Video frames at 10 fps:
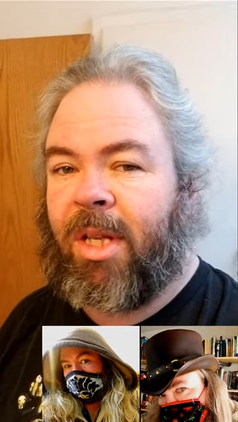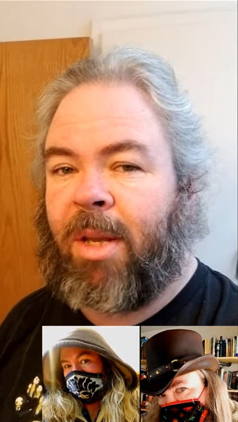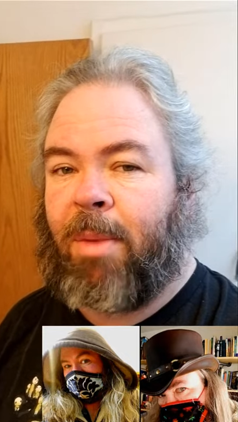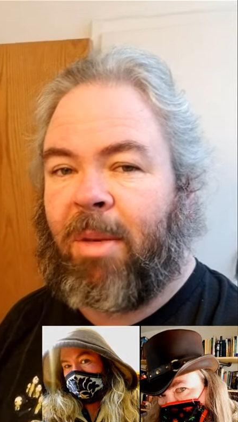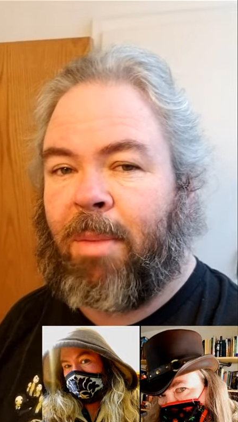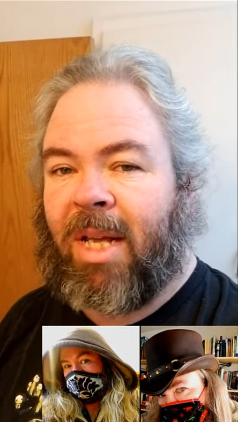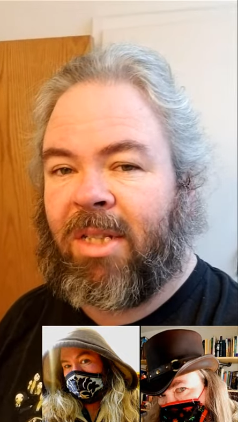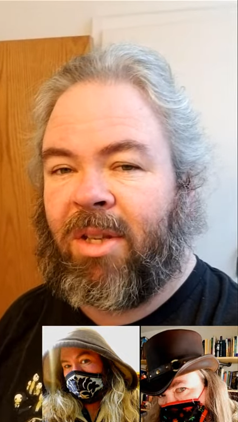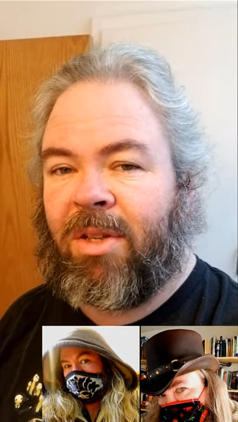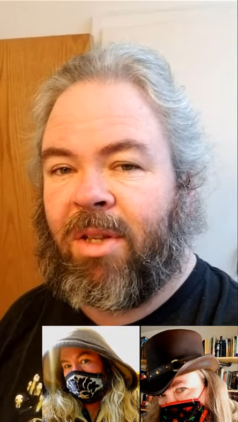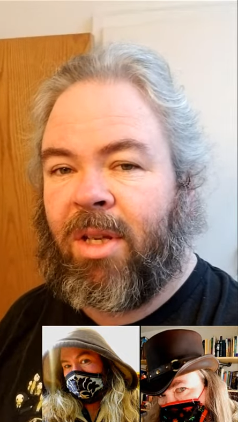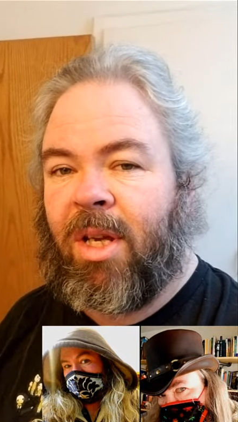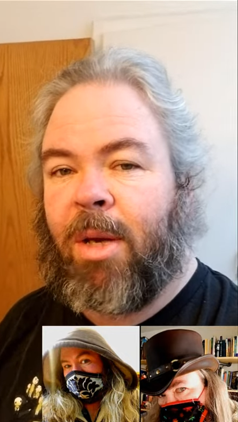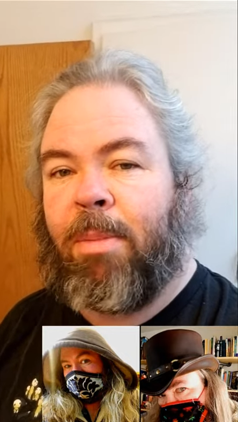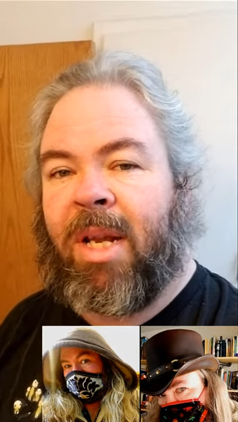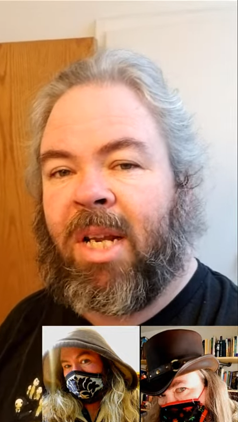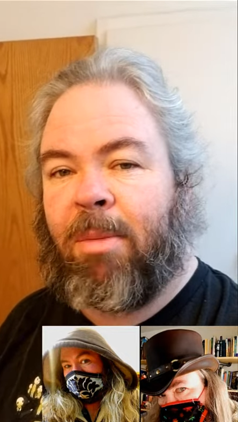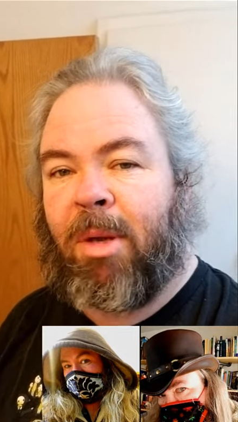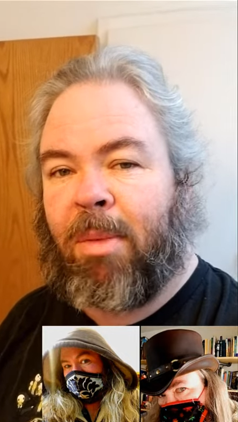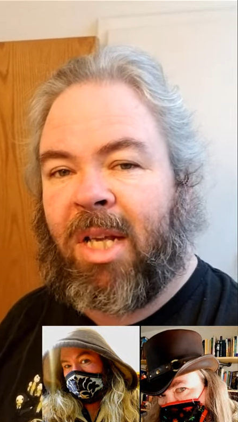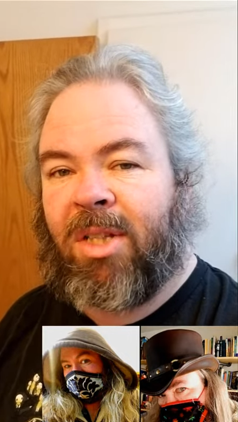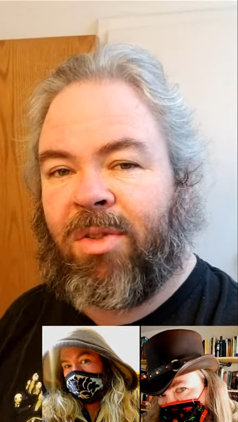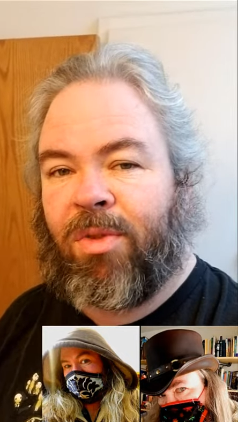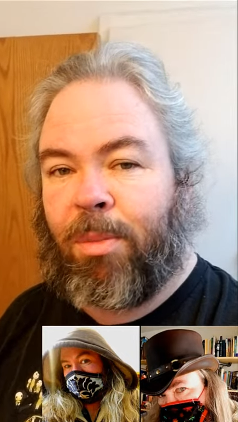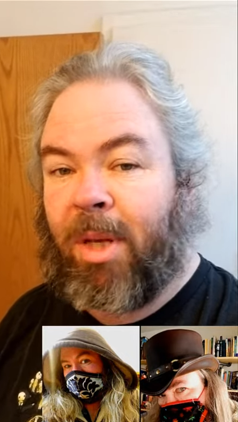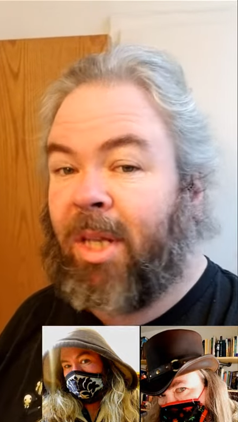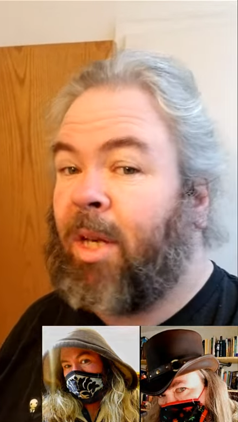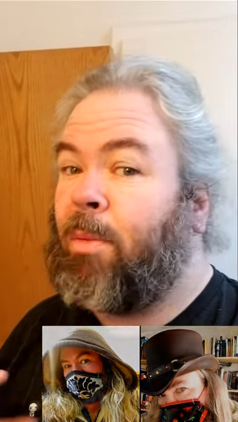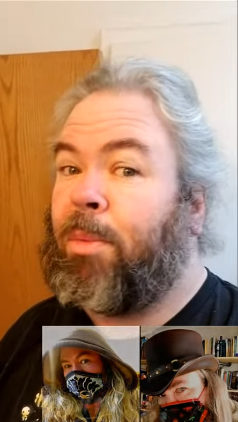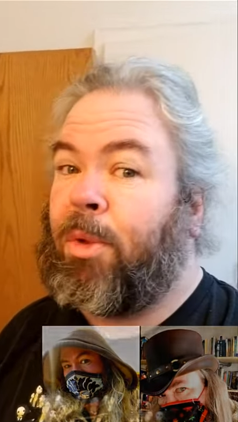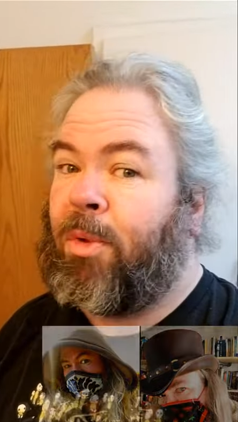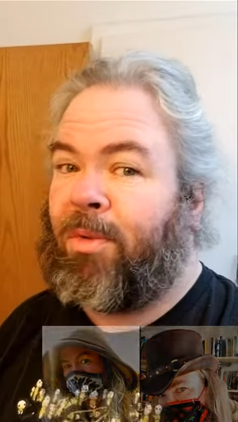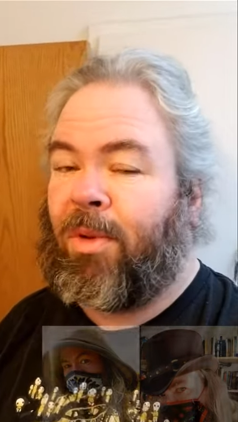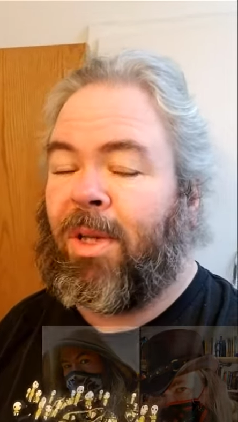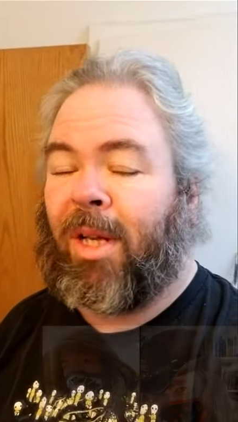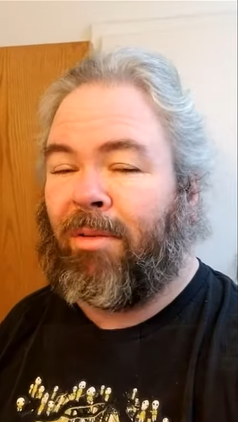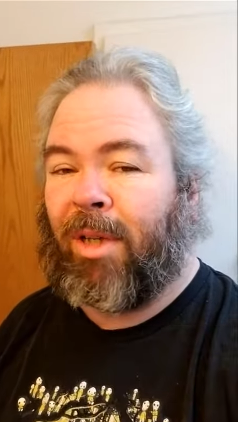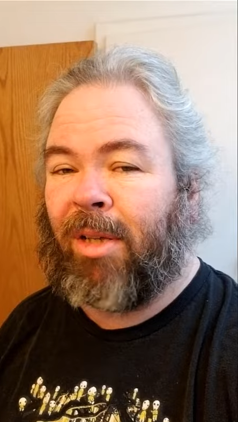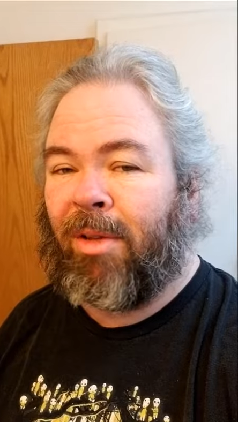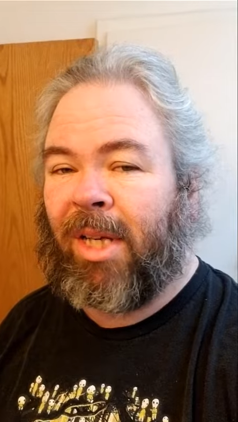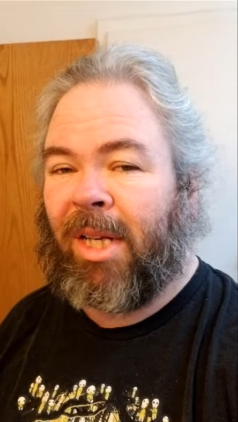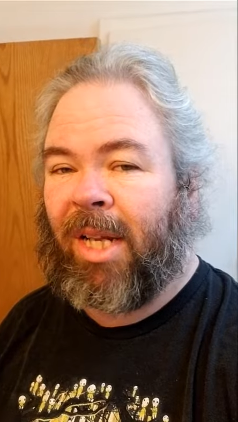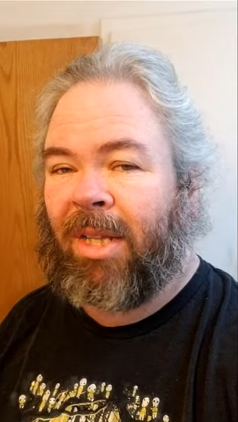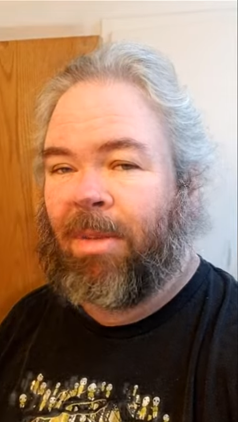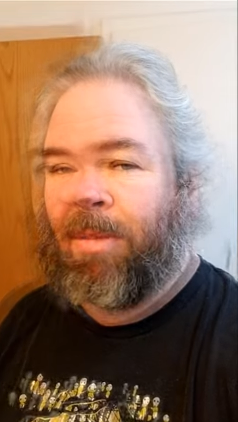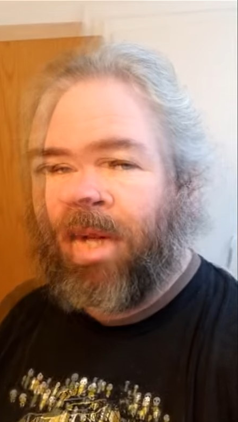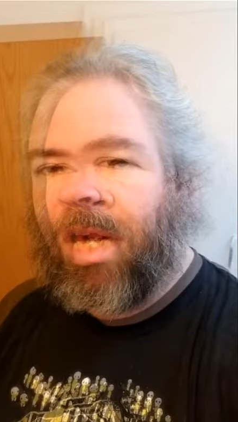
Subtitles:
They made masks, pandemic masks for me, and they're beautiful. I really, really like them.